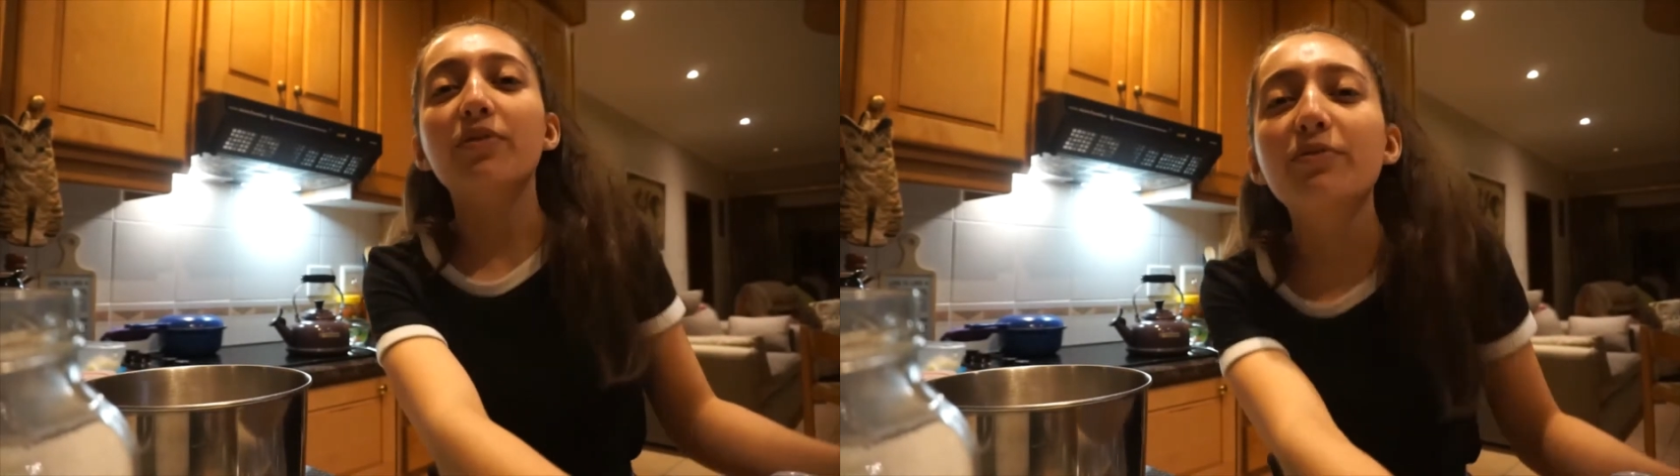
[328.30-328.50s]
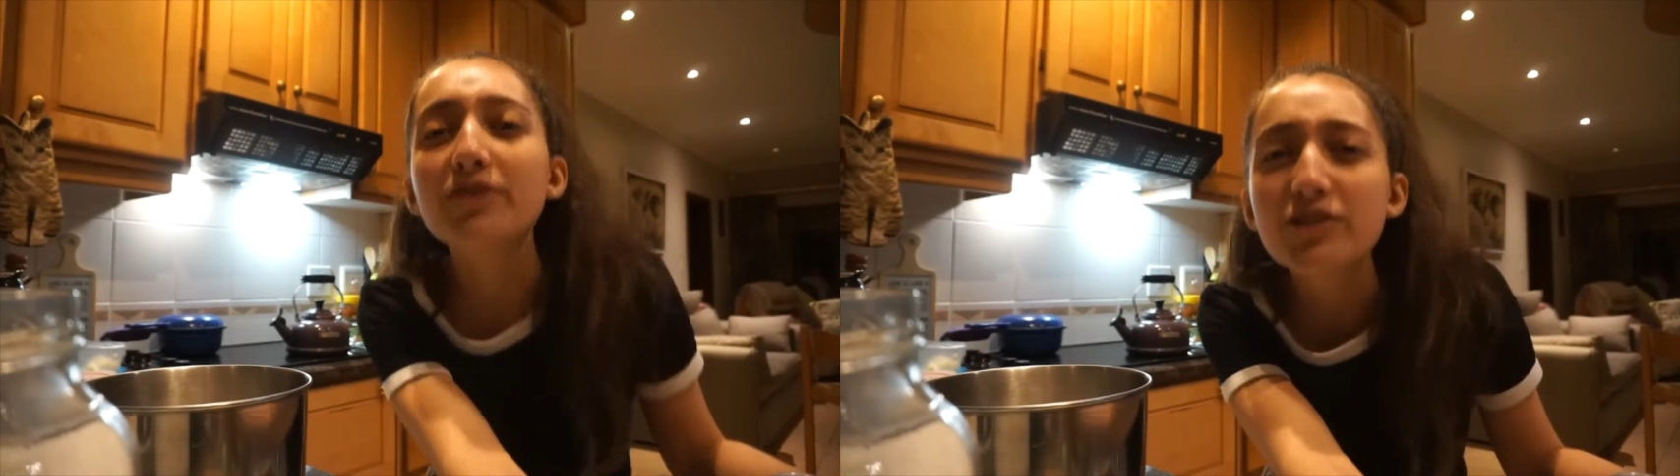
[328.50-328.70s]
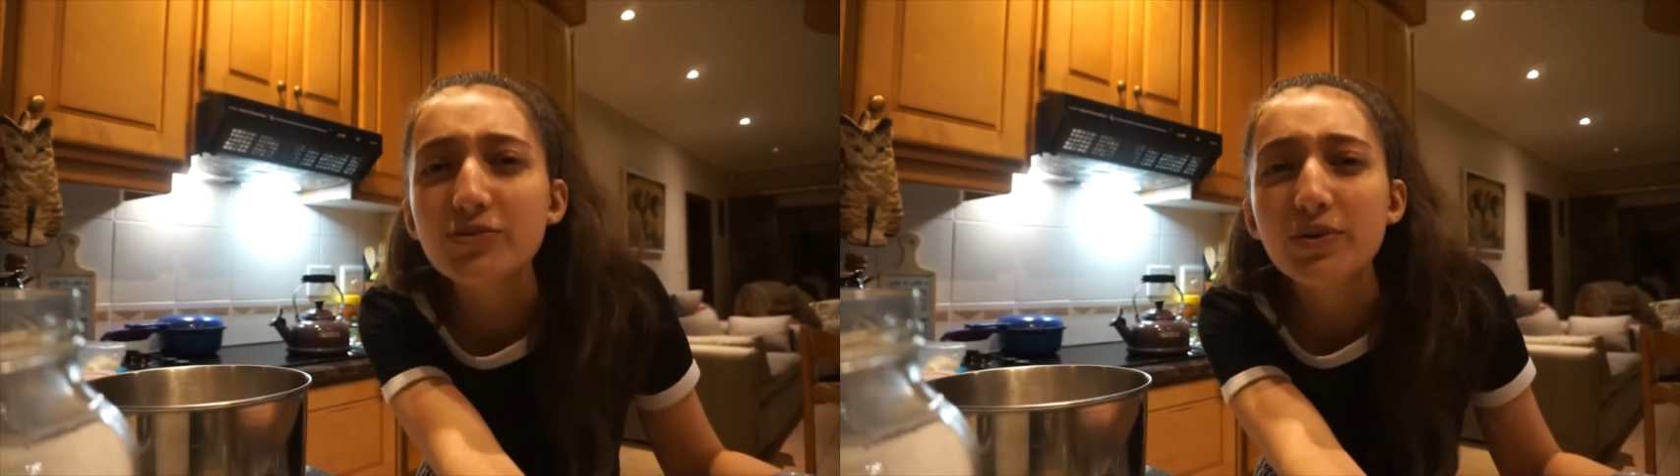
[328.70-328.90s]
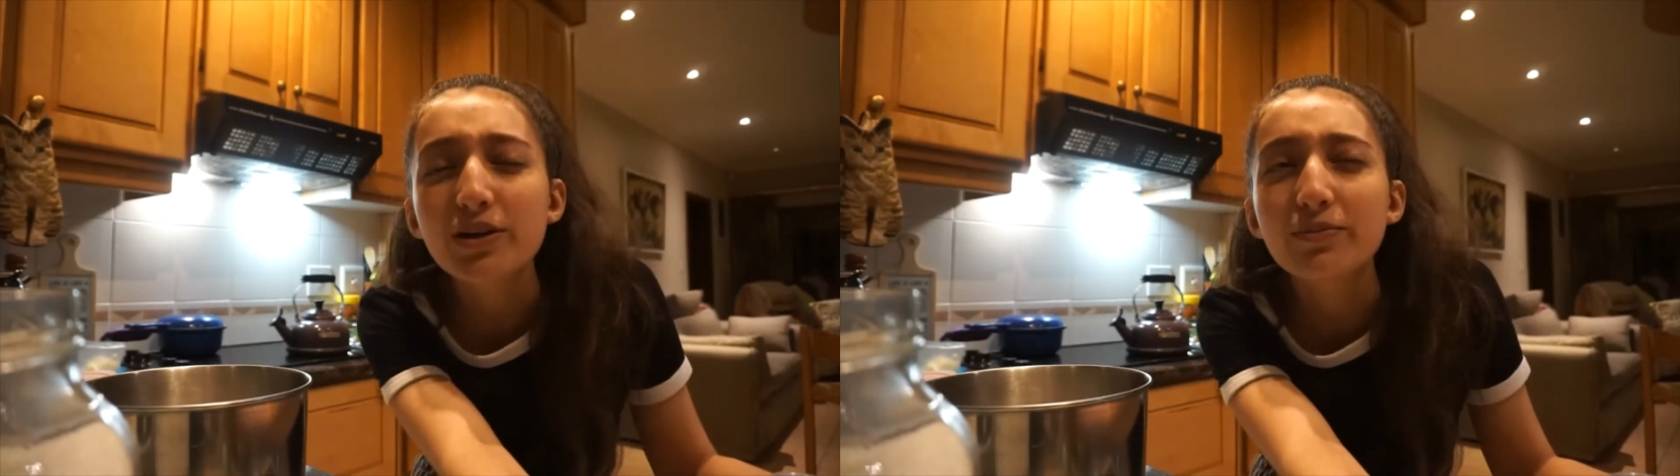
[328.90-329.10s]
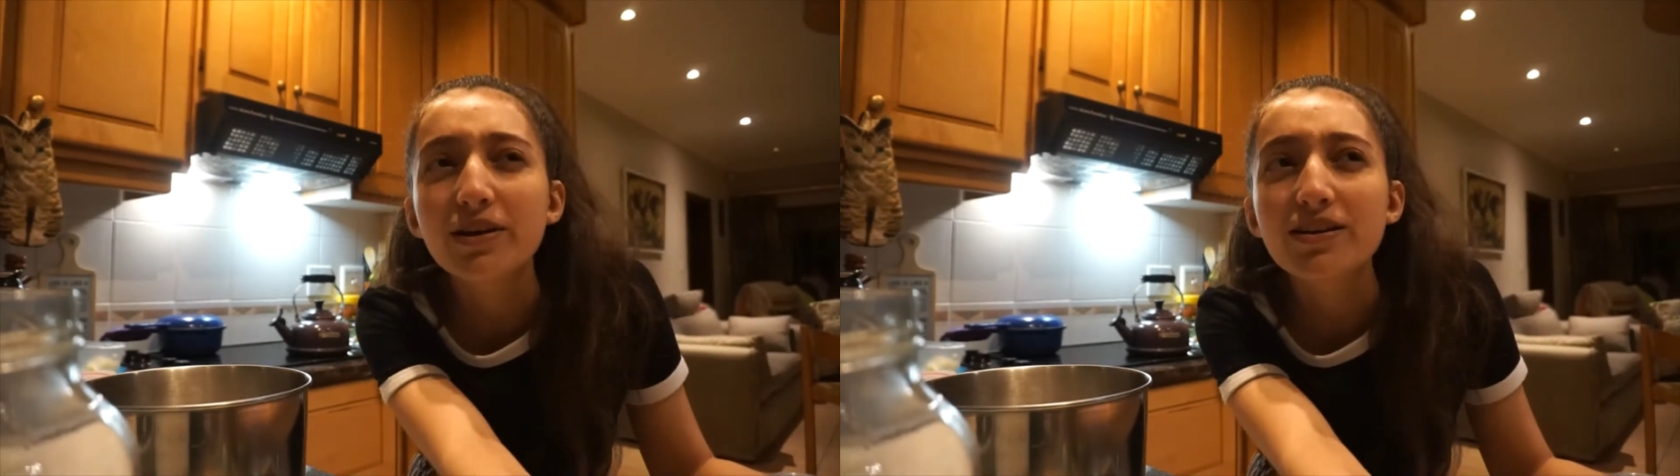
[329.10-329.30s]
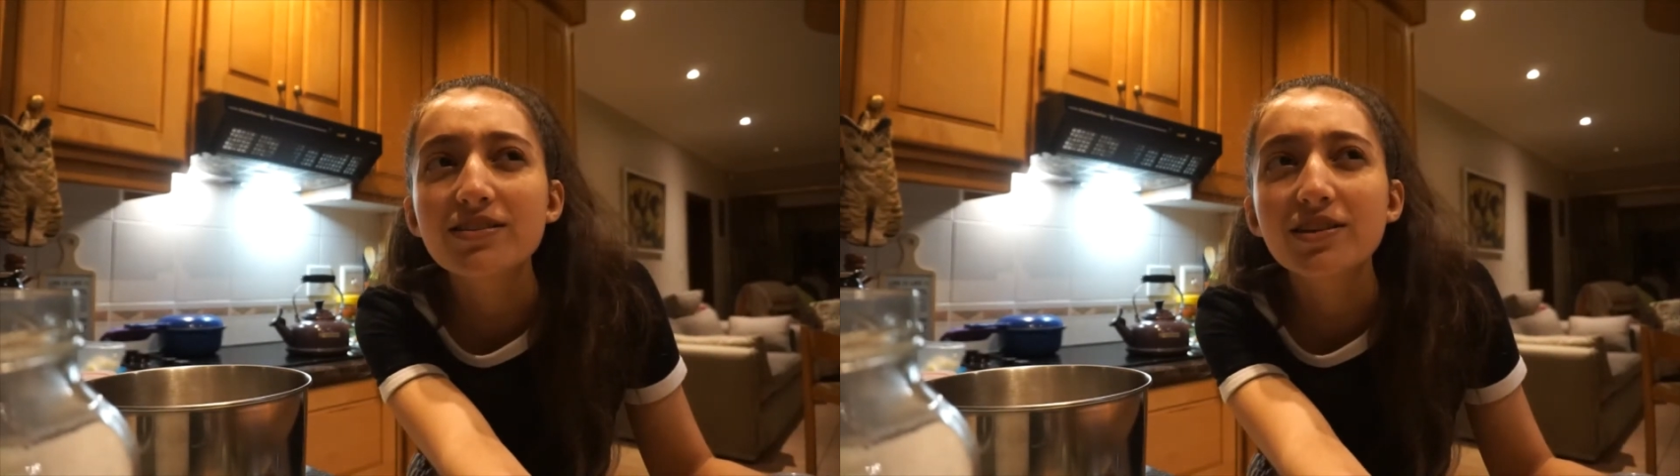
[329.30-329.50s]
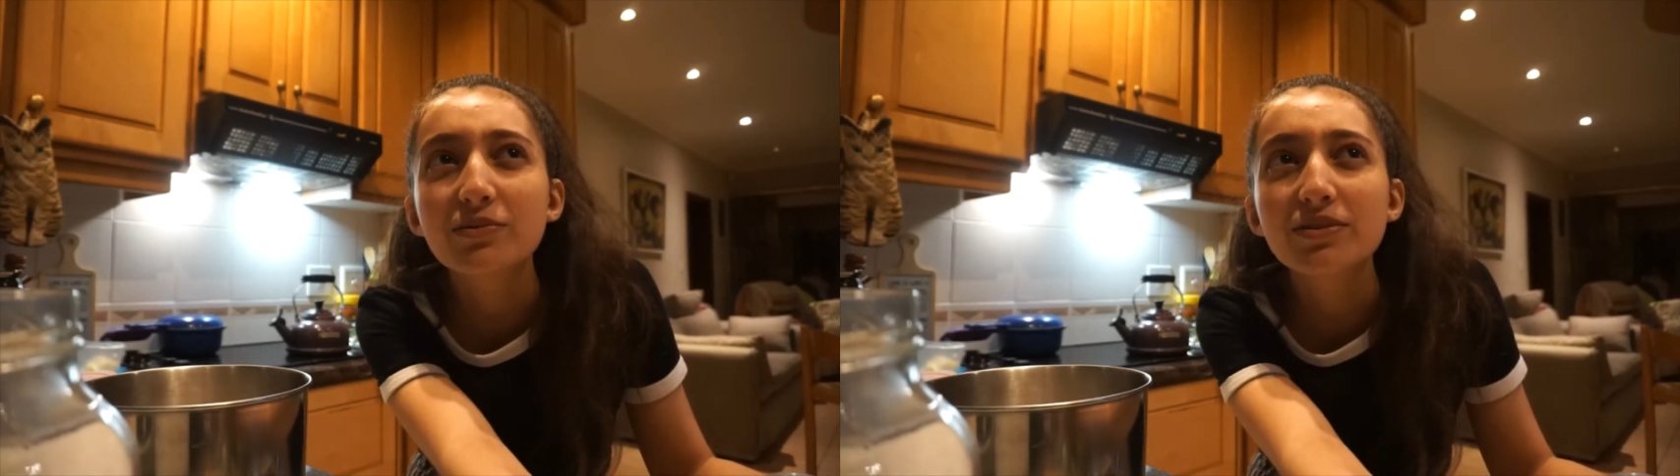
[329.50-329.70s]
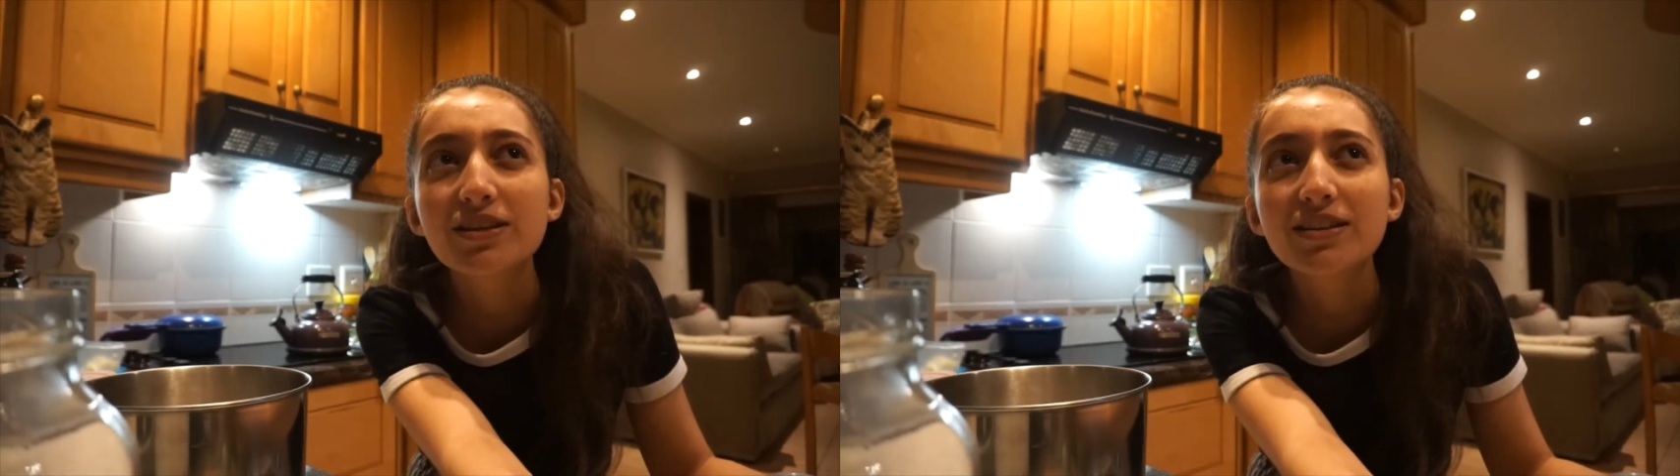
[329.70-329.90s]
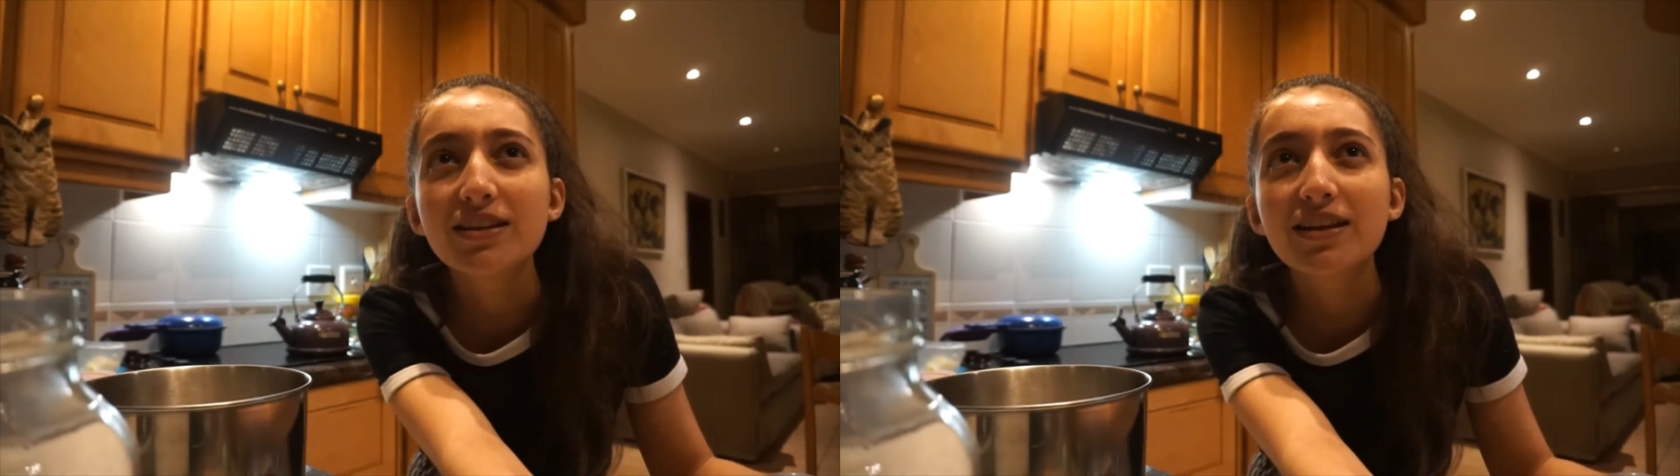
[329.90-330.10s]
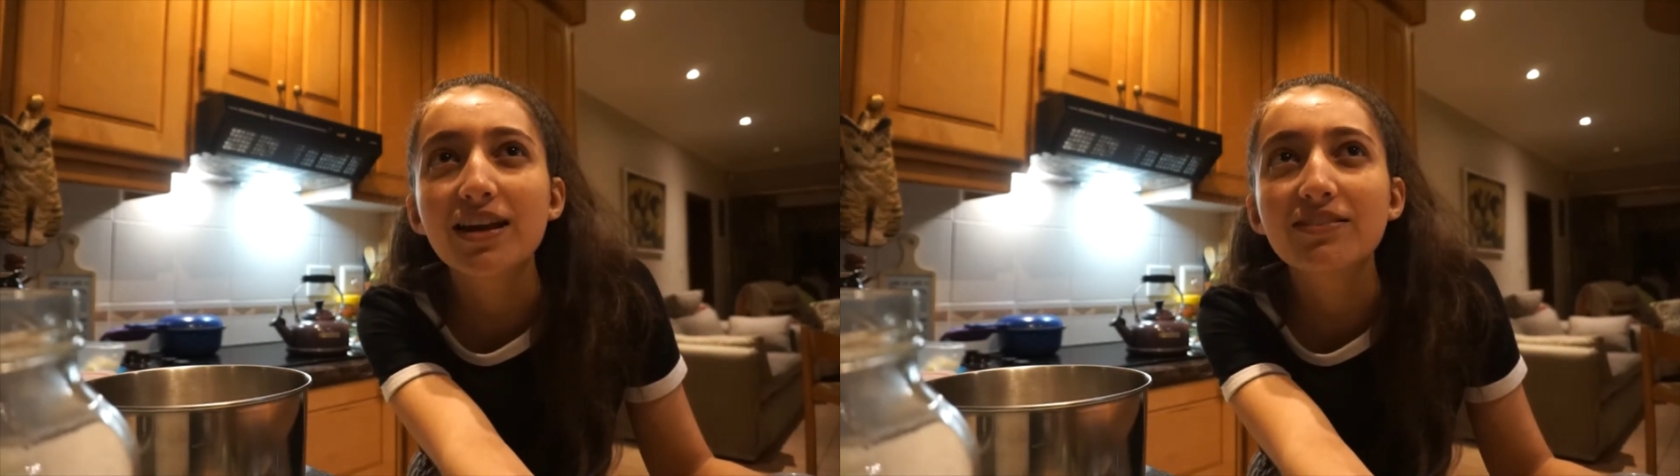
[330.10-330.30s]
which is weird because you would think that the cake